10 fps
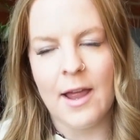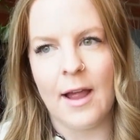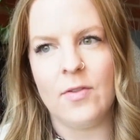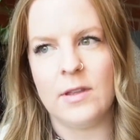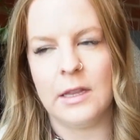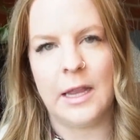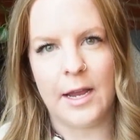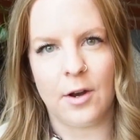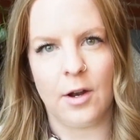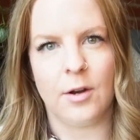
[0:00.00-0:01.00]
and then
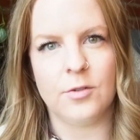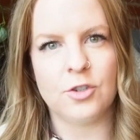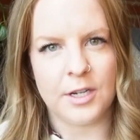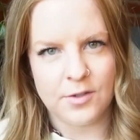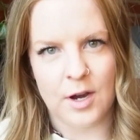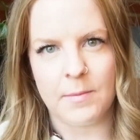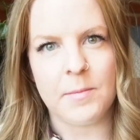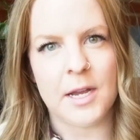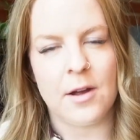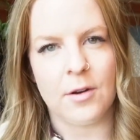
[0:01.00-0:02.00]
later transcribe
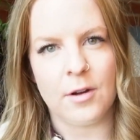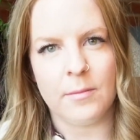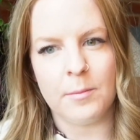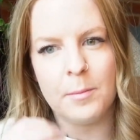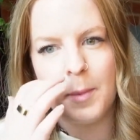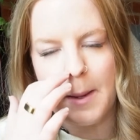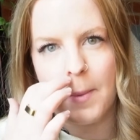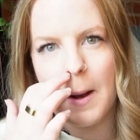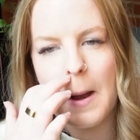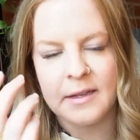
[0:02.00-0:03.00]
them down on
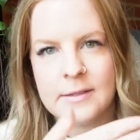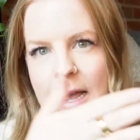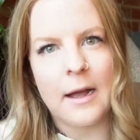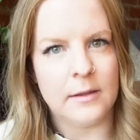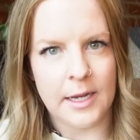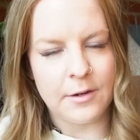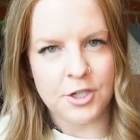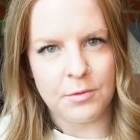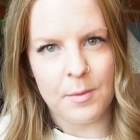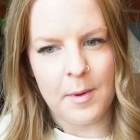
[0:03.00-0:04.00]
paper exactly how
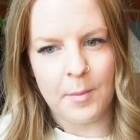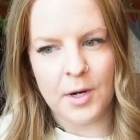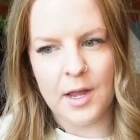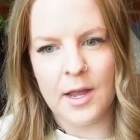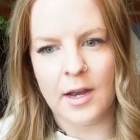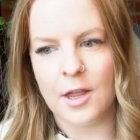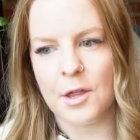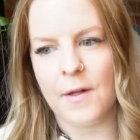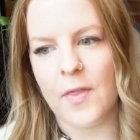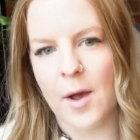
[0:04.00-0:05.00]
she remembered it. And I
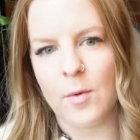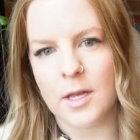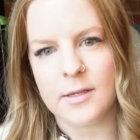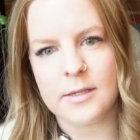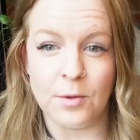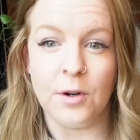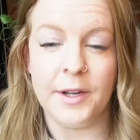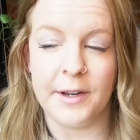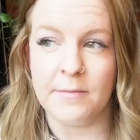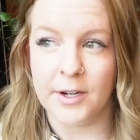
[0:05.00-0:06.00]
thought that was cool,
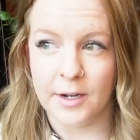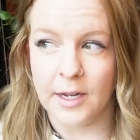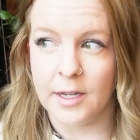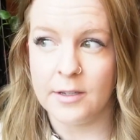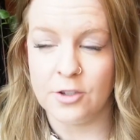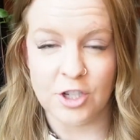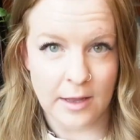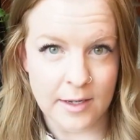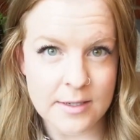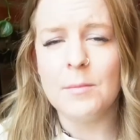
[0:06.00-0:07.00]
and I'm very
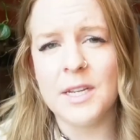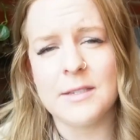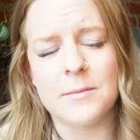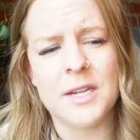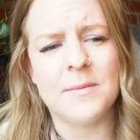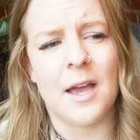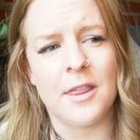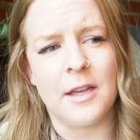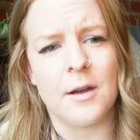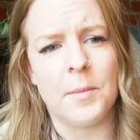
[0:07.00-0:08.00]
jealous because sometimes
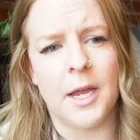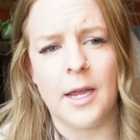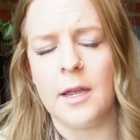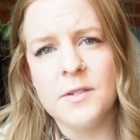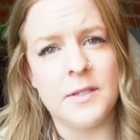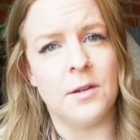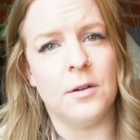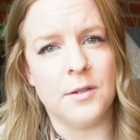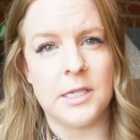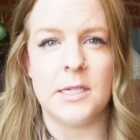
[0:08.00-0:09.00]
think up a
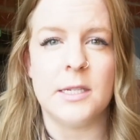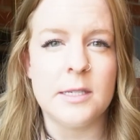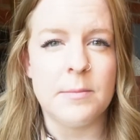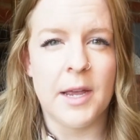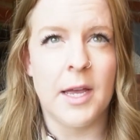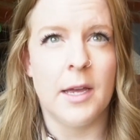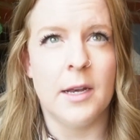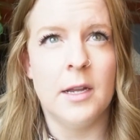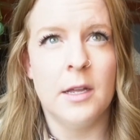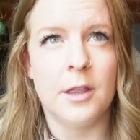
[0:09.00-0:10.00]
single sentence in my
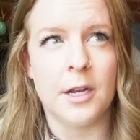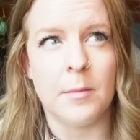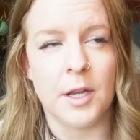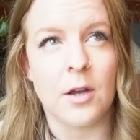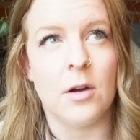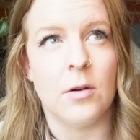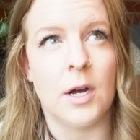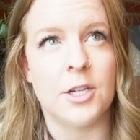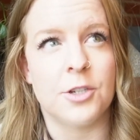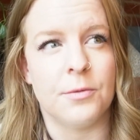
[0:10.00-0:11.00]
head that I'm like, oh,
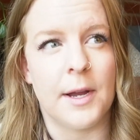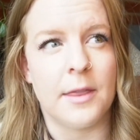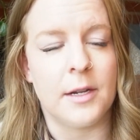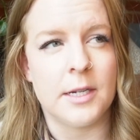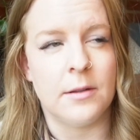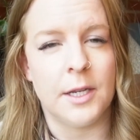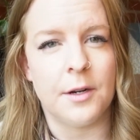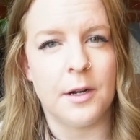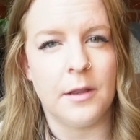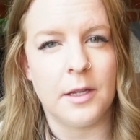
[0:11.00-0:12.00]
I should write that down
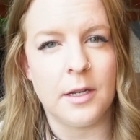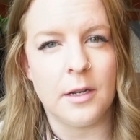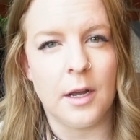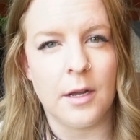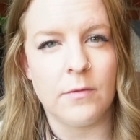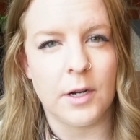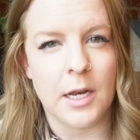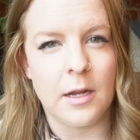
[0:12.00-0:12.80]
later, and then I forget